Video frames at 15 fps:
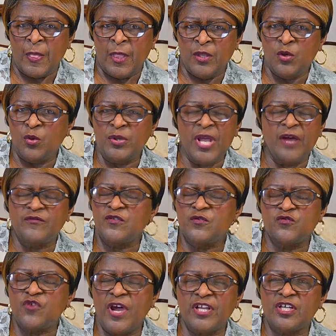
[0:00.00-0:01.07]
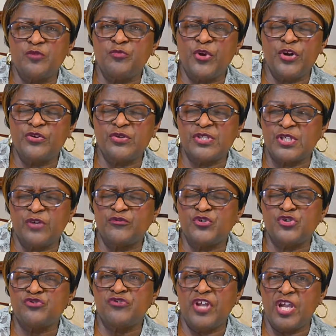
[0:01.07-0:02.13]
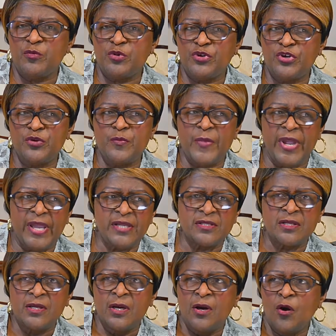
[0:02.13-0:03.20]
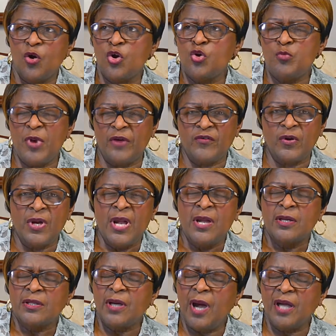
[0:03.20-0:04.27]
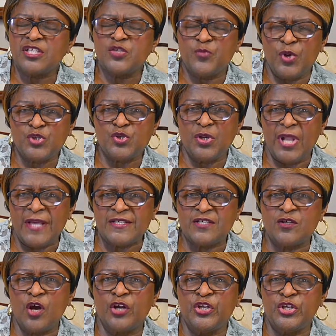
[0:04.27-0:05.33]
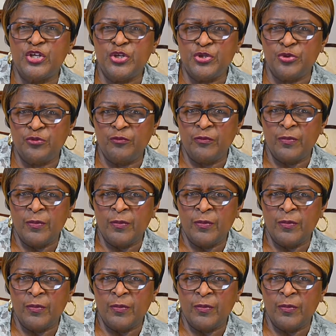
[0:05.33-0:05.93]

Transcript: You don't have to try to compare yourself with your neighbor, your mate, or whomever. God specializes on you.